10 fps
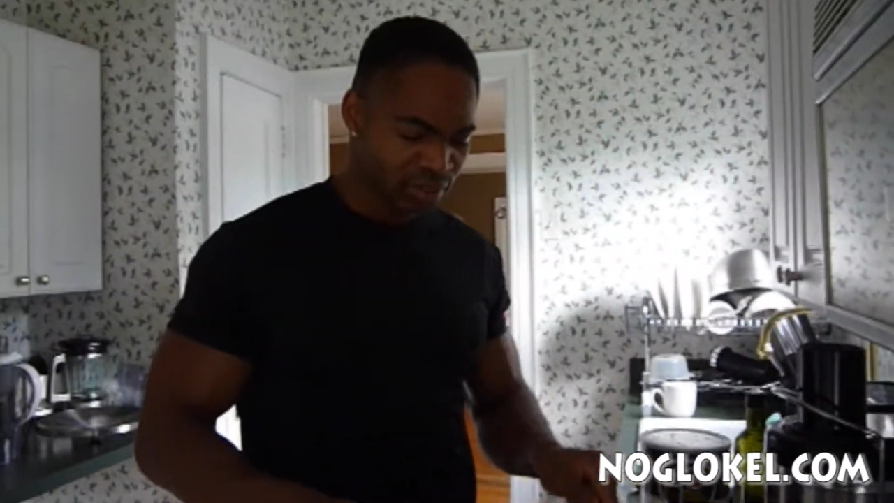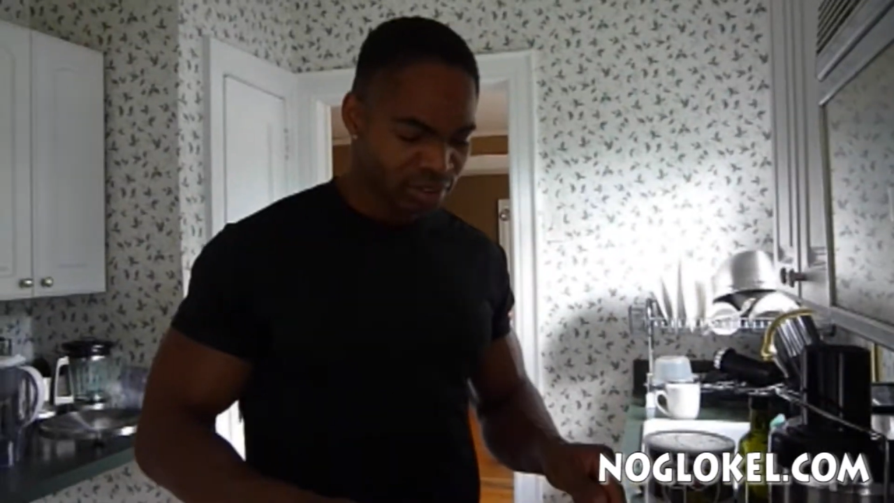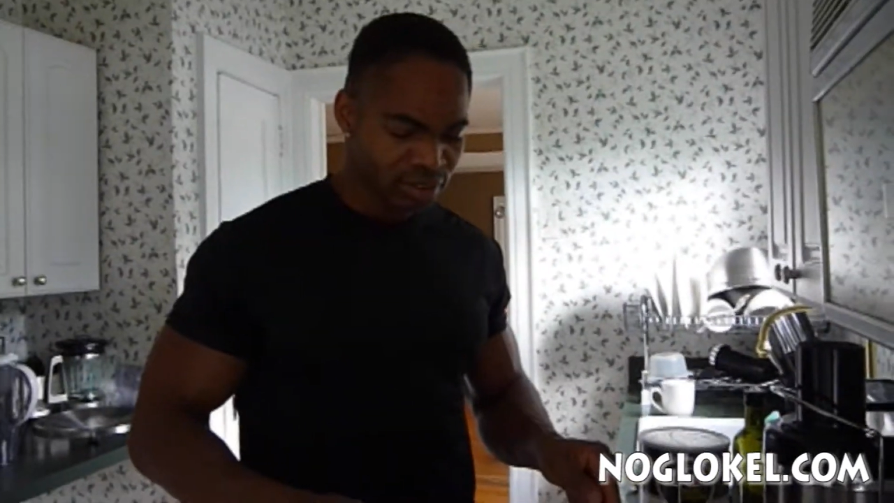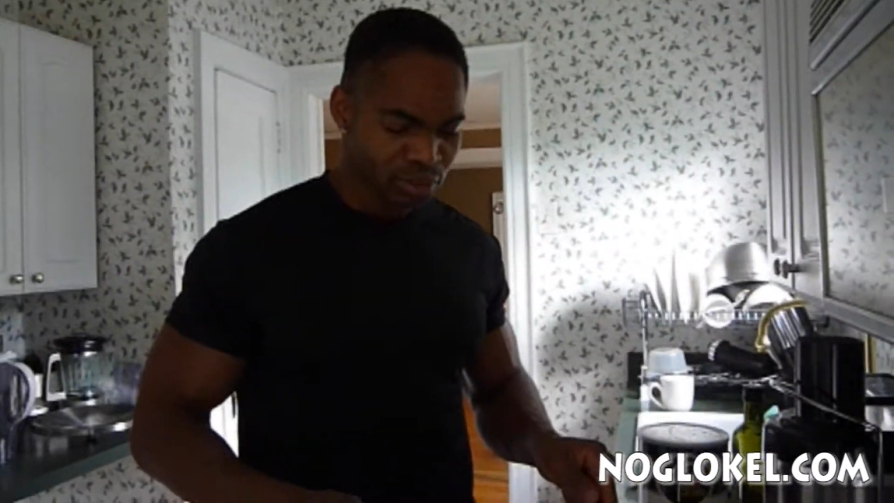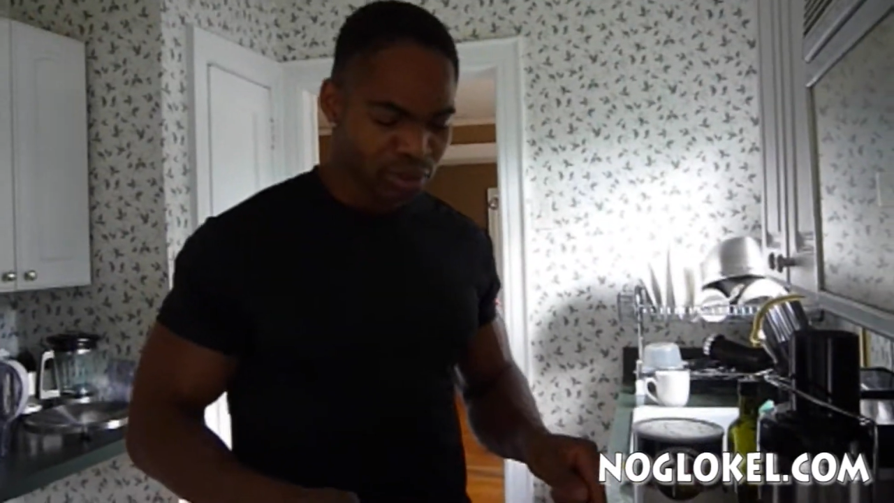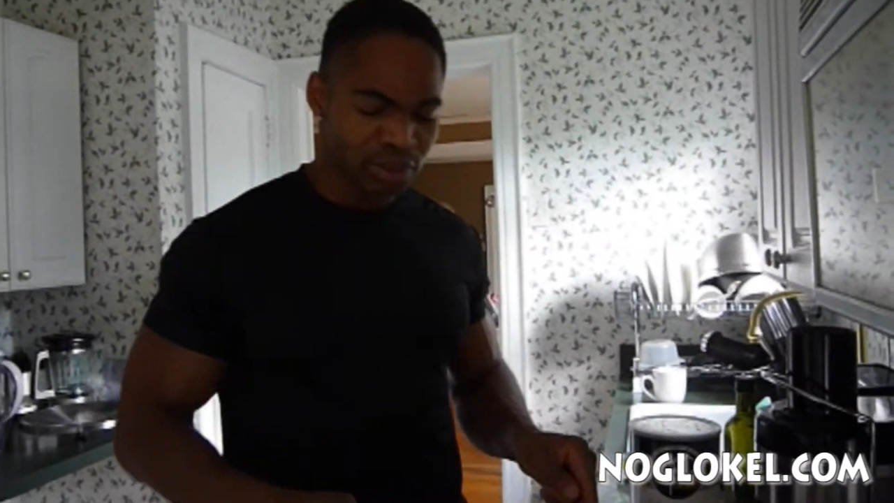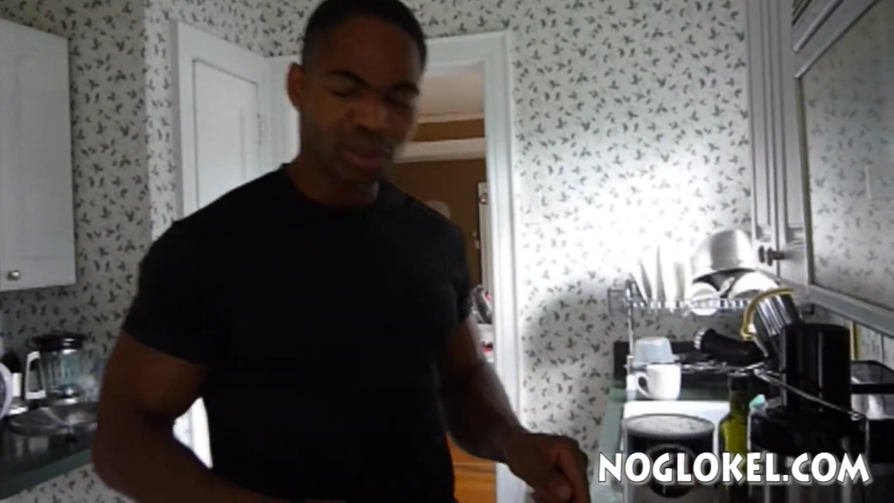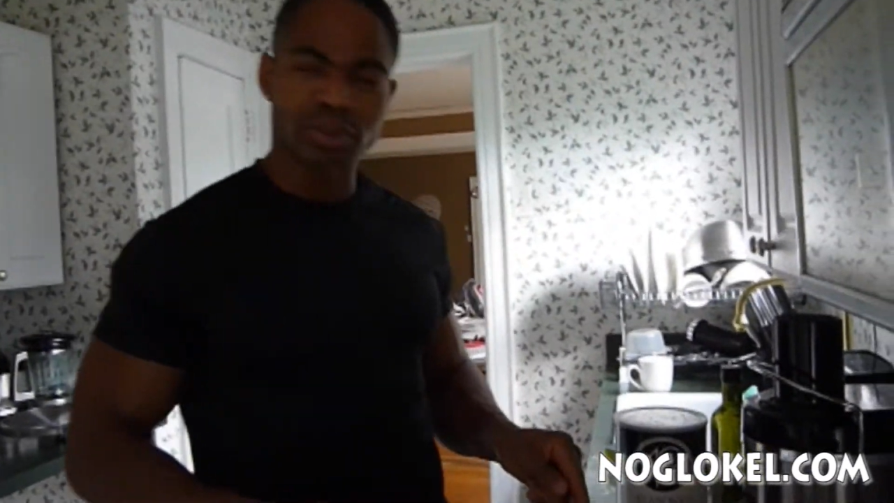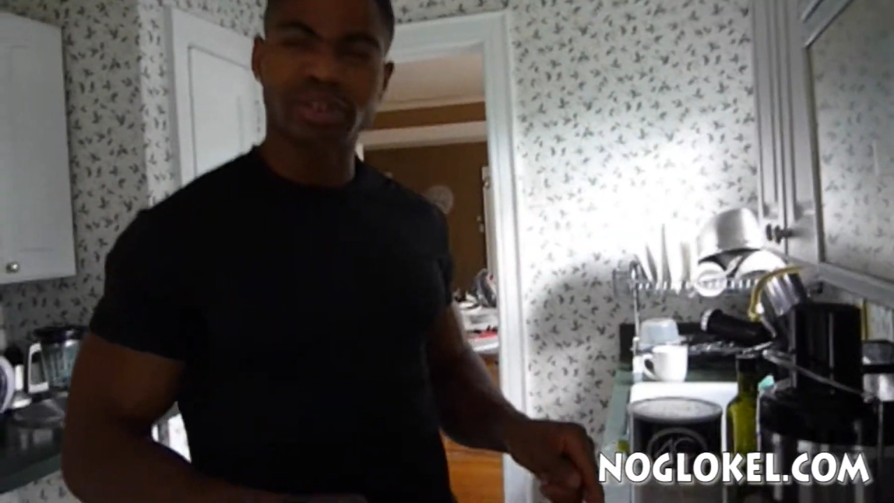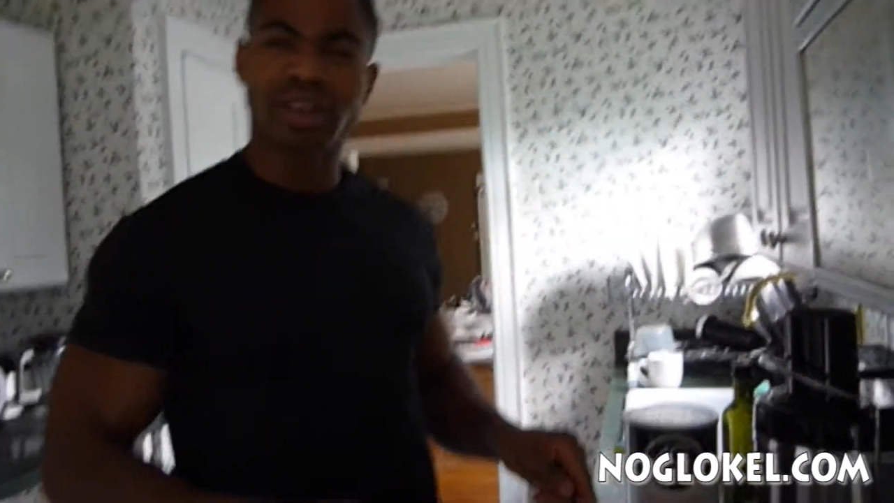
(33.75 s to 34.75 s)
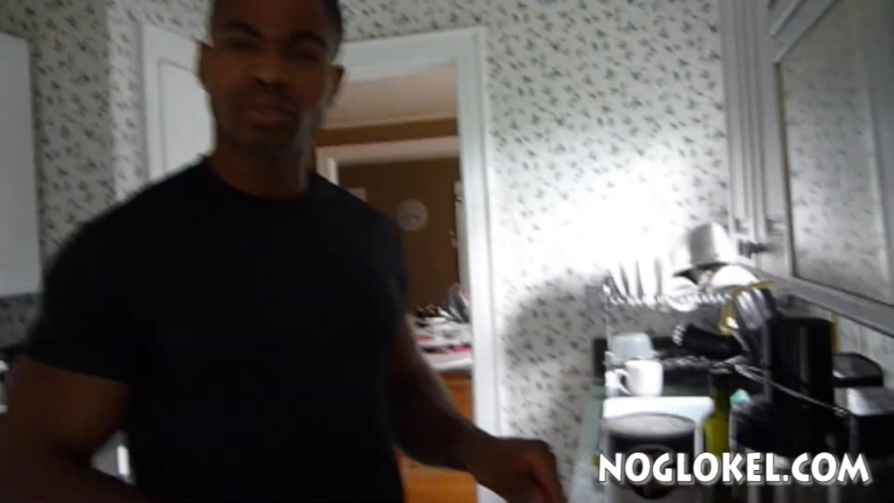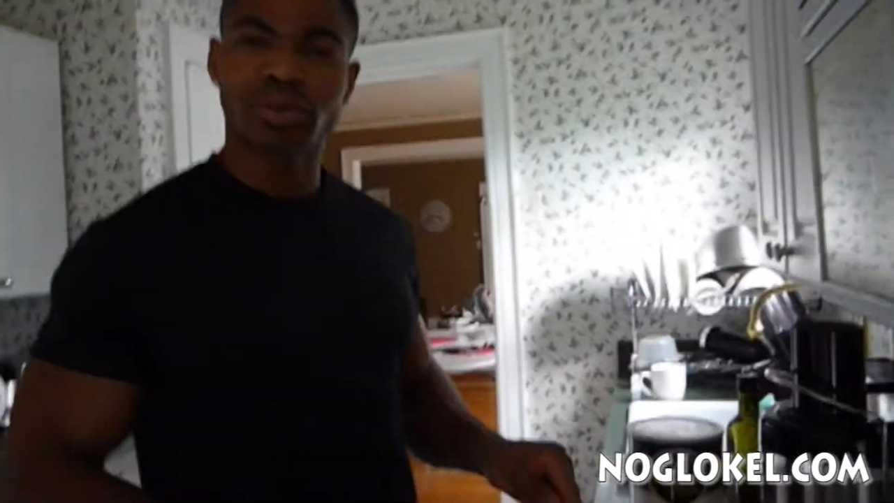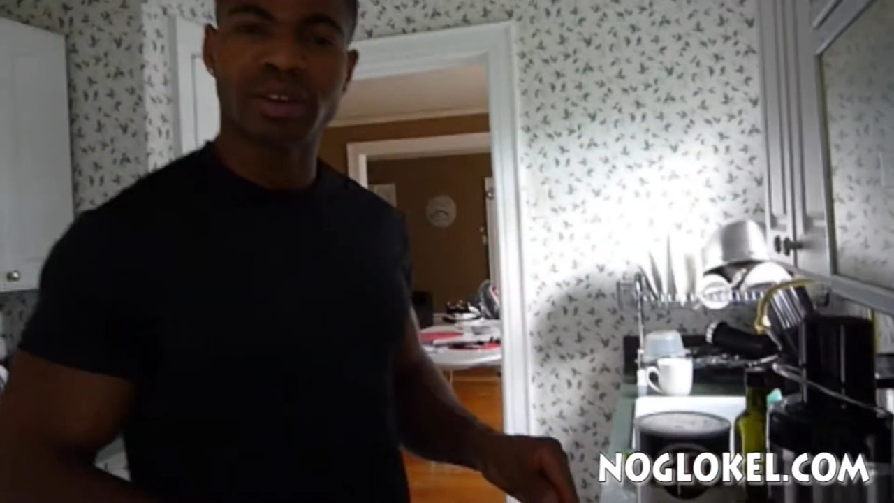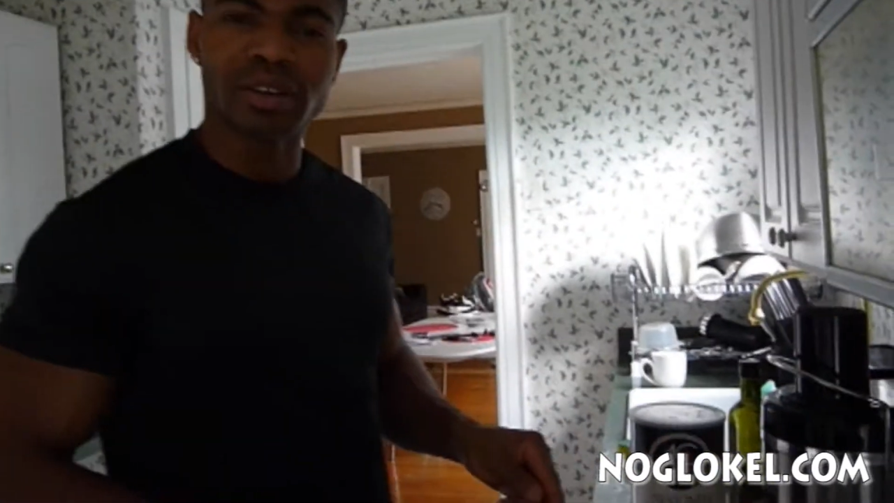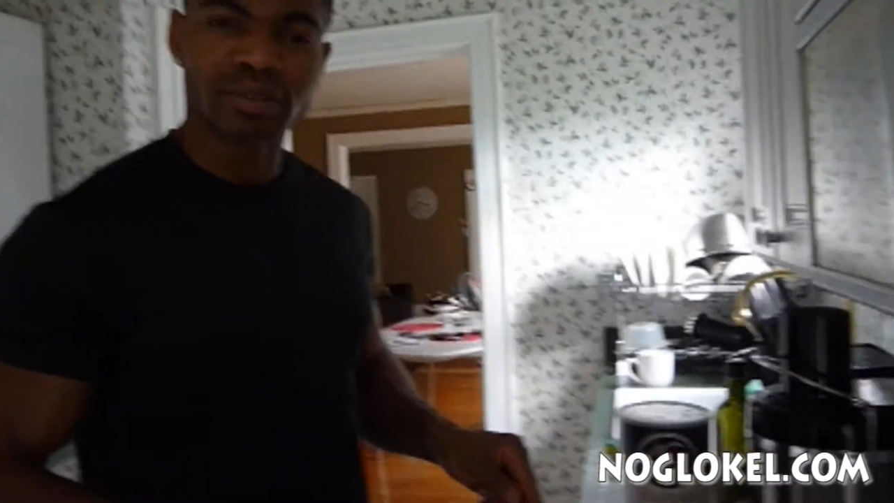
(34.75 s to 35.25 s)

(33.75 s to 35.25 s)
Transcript: So what we do is as we